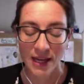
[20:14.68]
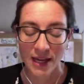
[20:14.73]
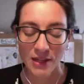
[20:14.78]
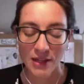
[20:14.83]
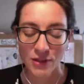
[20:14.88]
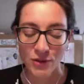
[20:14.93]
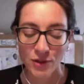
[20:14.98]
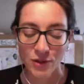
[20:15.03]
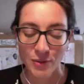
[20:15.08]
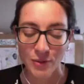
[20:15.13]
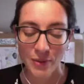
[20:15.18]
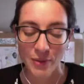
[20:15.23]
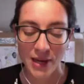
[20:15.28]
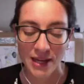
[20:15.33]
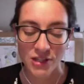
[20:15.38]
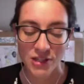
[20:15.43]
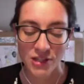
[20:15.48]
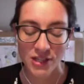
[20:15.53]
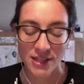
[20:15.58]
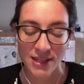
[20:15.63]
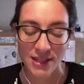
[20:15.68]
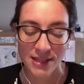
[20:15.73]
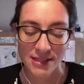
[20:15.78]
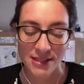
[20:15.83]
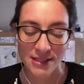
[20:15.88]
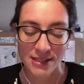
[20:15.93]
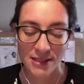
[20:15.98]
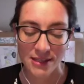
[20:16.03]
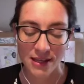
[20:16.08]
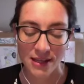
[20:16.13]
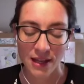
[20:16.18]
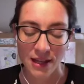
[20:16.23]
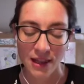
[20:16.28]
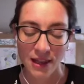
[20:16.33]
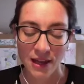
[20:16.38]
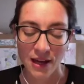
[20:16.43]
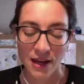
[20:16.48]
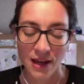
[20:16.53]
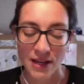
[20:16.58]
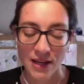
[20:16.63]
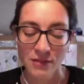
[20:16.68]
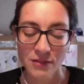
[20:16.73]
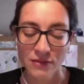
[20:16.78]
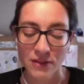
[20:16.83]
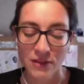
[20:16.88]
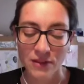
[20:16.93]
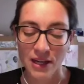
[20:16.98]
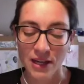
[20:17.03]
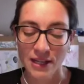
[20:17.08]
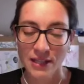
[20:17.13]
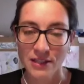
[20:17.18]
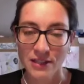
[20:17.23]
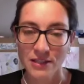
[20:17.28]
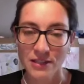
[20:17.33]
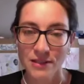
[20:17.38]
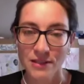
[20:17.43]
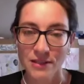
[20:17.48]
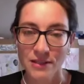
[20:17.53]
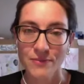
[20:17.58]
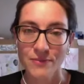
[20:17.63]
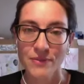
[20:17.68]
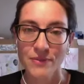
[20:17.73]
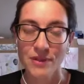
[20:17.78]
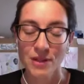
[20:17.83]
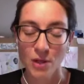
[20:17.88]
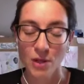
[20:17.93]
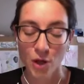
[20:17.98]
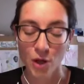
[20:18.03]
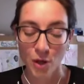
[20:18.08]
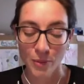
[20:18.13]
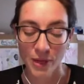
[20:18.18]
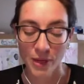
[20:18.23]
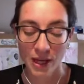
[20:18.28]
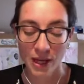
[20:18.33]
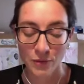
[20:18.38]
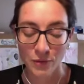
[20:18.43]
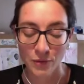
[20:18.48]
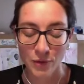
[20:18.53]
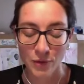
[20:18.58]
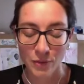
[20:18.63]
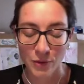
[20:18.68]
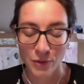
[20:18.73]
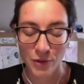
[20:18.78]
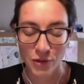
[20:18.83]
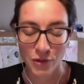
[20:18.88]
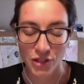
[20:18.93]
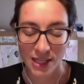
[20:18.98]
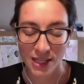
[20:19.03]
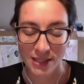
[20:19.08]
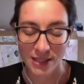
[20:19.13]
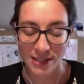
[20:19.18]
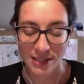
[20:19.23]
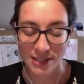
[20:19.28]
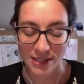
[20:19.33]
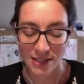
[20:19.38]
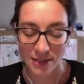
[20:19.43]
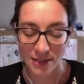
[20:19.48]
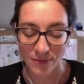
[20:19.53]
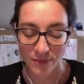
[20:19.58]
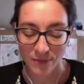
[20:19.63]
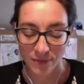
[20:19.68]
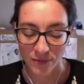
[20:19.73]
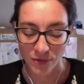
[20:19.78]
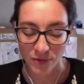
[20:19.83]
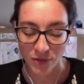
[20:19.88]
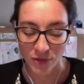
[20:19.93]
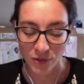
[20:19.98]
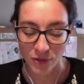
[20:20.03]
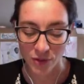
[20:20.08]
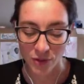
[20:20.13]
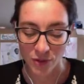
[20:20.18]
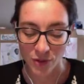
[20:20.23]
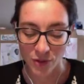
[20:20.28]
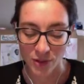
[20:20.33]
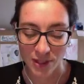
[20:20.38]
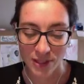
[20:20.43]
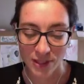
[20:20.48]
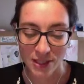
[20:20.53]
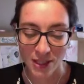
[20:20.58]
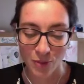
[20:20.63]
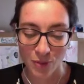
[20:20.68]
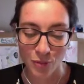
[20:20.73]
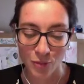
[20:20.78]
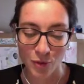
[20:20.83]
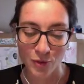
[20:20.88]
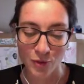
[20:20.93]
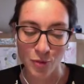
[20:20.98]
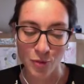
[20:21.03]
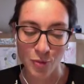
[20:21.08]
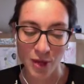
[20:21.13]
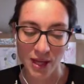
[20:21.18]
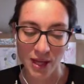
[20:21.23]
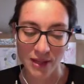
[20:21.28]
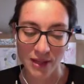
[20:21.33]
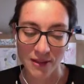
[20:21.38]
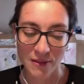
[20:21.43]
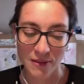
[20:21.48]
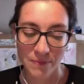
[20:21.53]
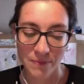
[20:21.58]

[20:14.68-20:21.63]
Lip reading: and you imagine this line of light coming out from your chest to the tip of your pen.